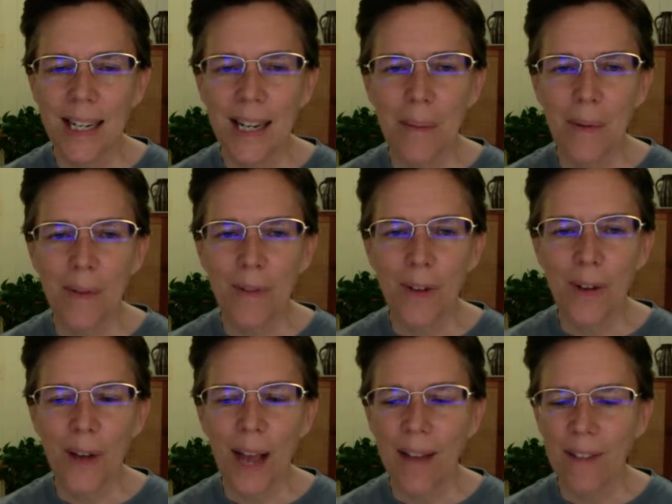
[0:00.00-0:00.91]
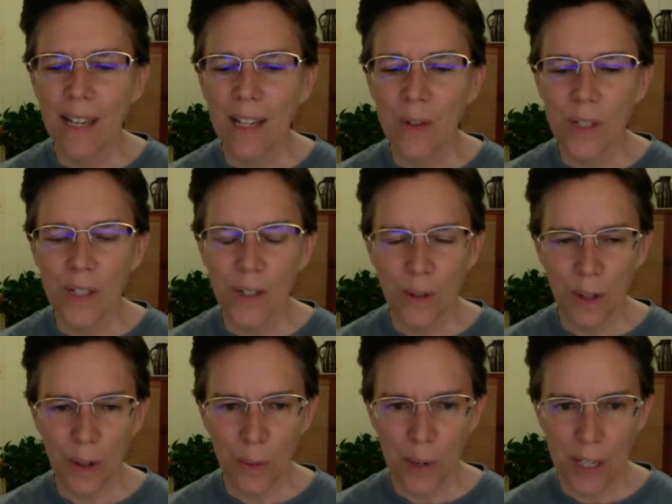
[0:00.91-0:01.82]
up if you have interest or
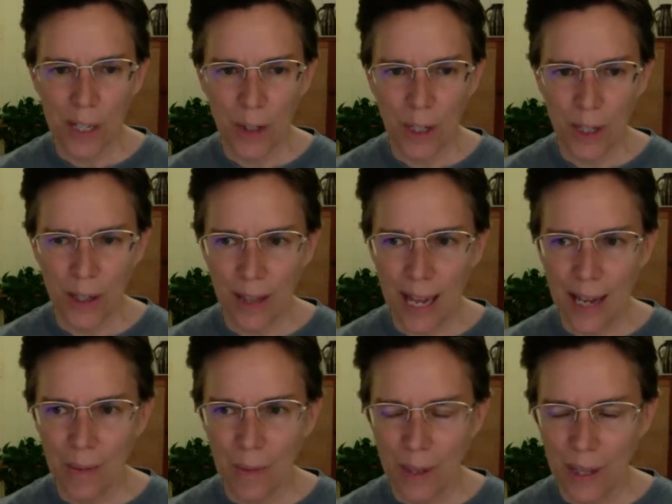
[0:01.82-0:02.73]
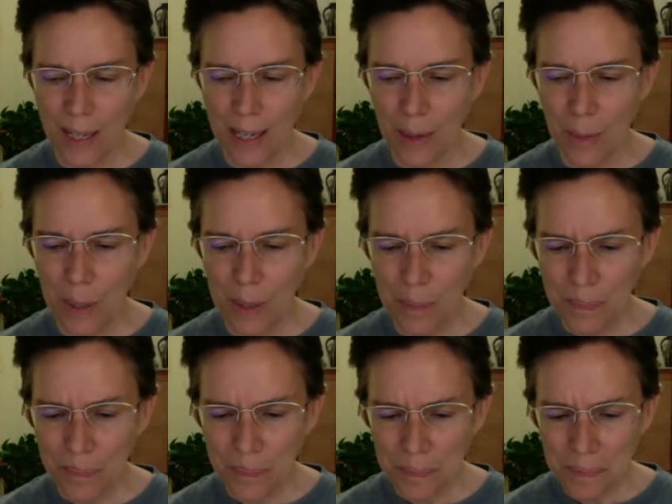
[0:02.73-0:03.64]
you want to share that with anyone.
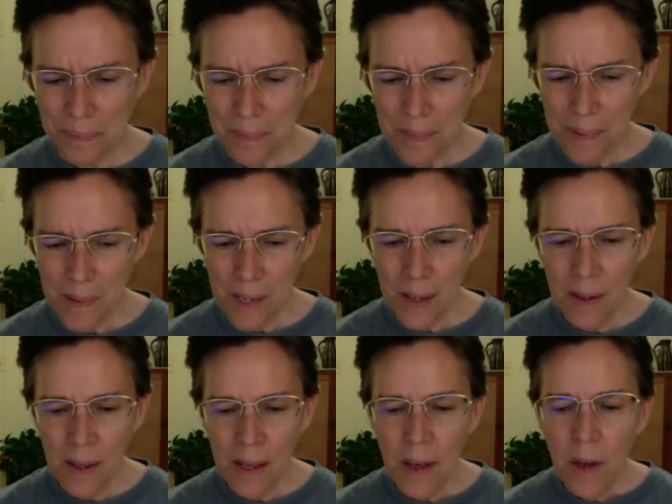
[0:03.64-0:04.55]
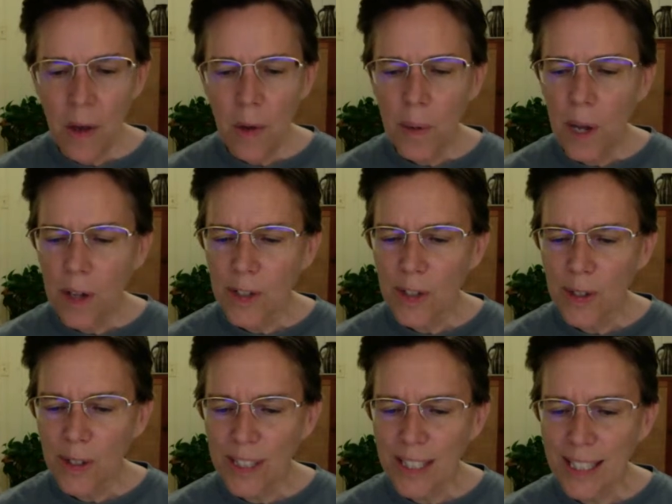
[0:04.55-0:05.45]
We also
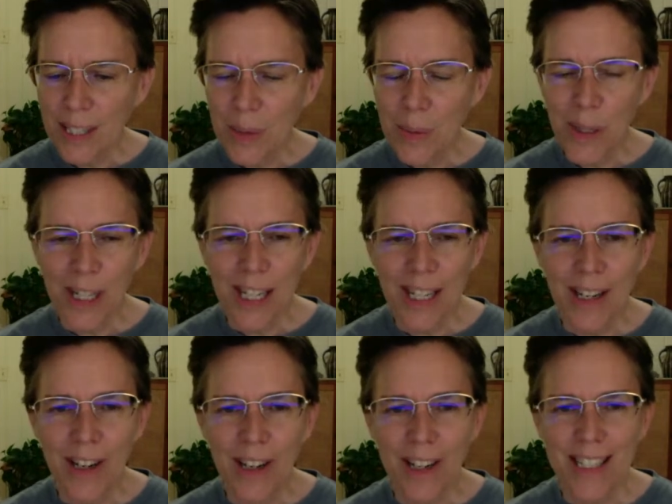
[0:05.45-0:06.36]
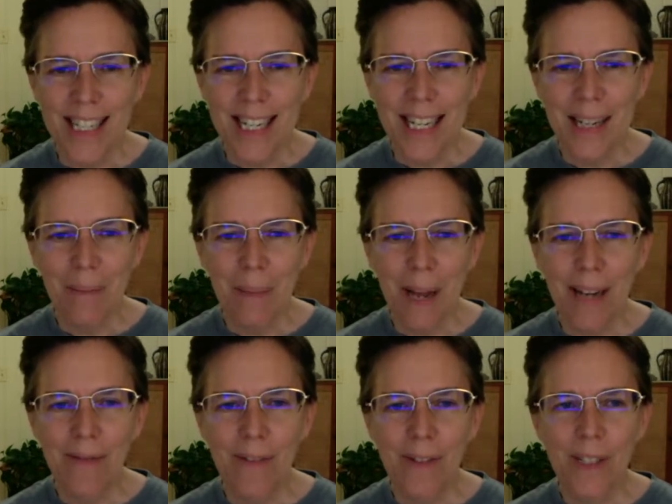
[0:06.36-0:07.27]
are still working on our team
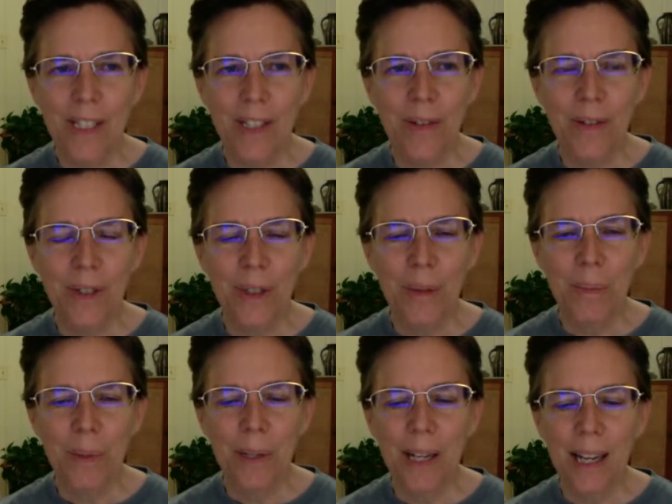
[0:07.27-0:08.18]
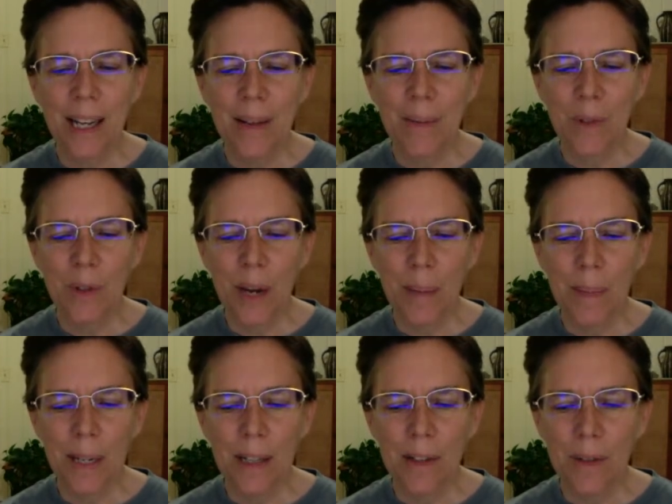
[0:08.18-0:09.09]
mindfulness group,
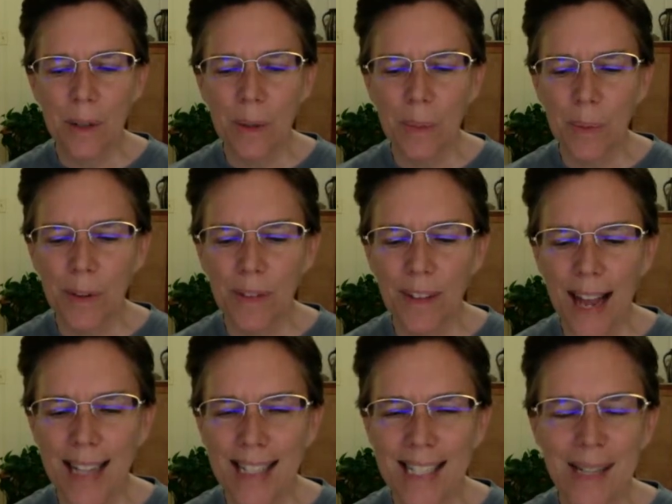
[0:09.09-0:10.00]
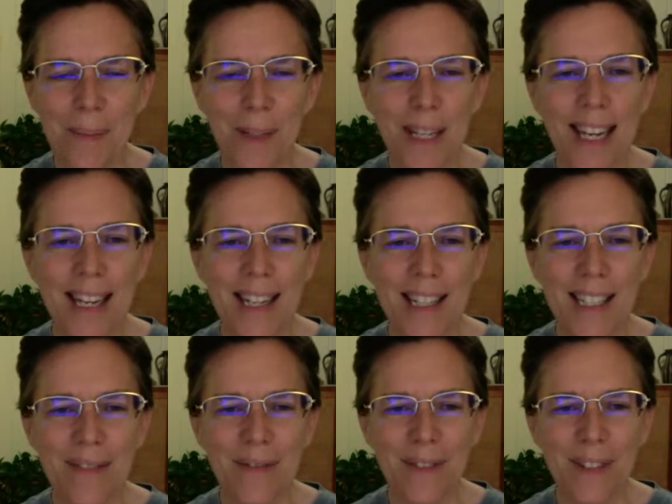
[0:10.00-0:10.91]
drop-in group. We've had some kinks
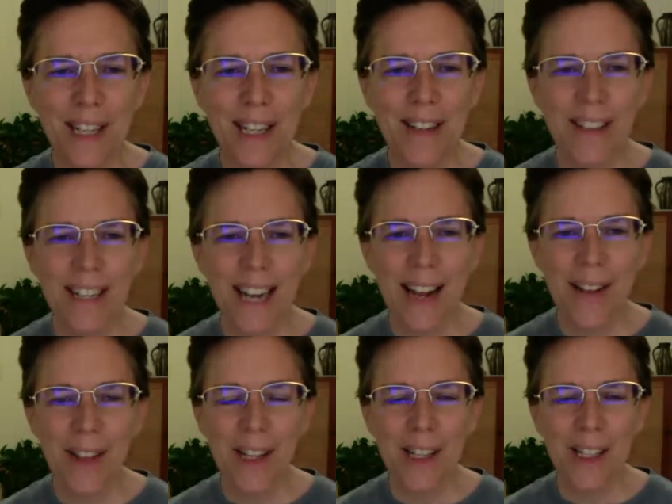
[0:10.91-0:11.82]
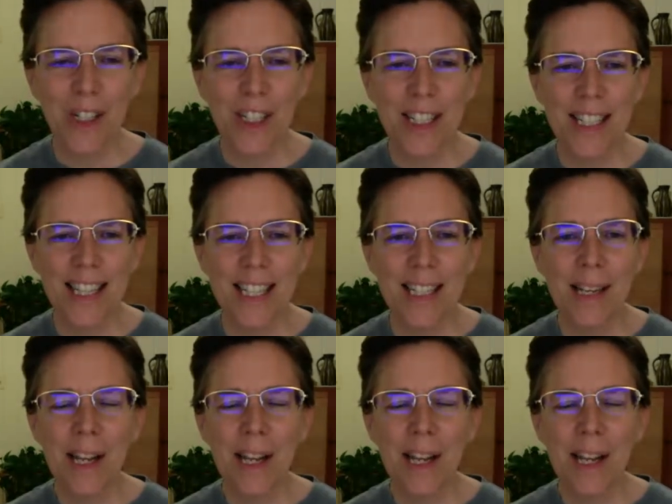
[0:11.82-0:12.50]
in figuring out the